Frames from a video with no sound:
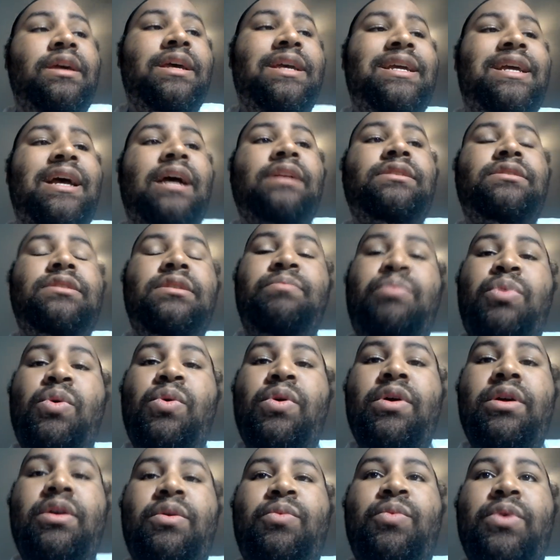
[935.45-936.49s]
it got to the
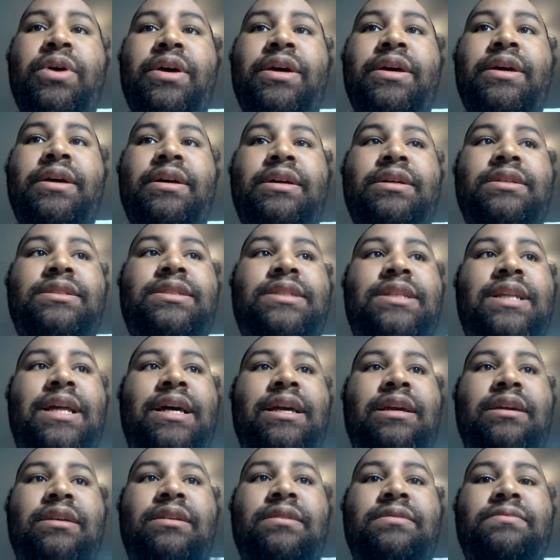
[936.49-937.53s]
point where it's
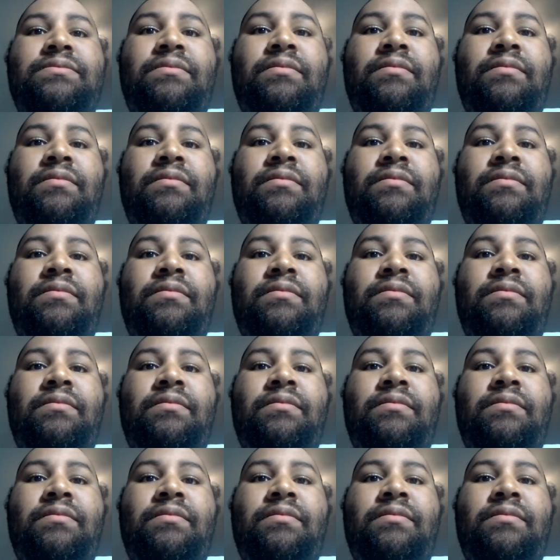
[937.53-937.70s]
like,